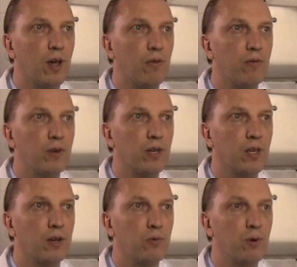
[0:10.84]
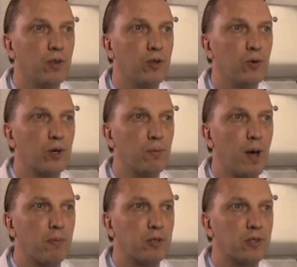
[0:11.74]
affiliated with New England
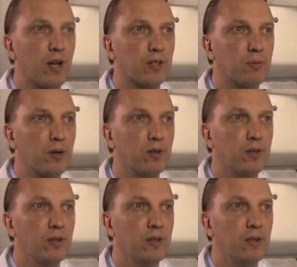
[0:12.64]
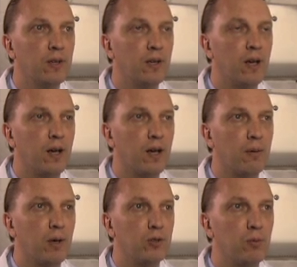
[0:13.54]
Baptist Hospital.
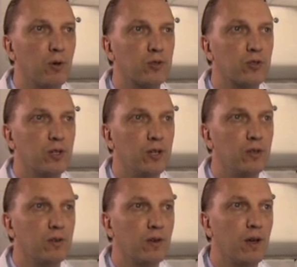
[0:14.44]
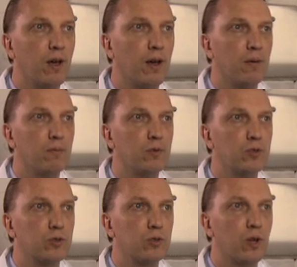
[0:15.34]
I do mostly
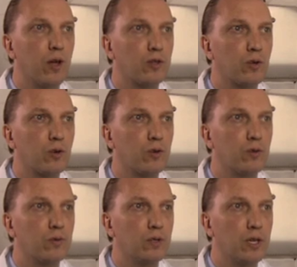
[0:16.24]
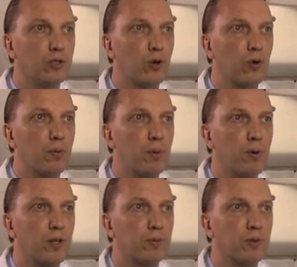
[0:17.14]
total knee and total hip
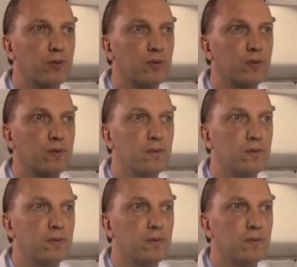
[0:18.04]
replacements.